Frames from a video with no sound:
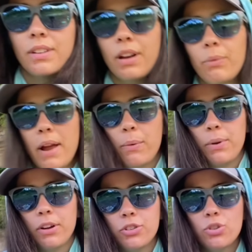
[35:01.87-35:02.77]
All right,
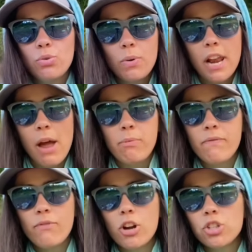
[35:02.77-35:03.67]
we are to what I
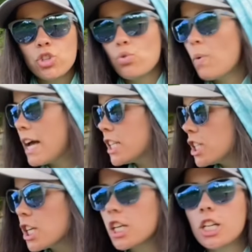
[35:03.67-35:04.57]
refer to as
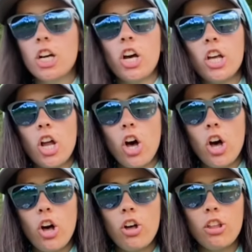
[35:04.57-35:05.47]
the good
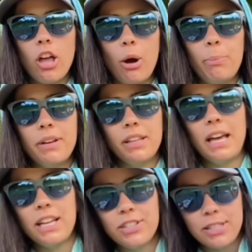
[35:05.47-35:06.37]
hole, hoping to
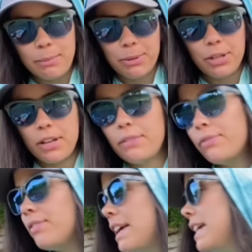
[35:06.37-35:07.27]
catch some good
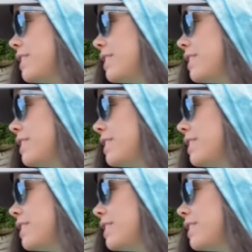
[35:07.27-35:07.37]
fish.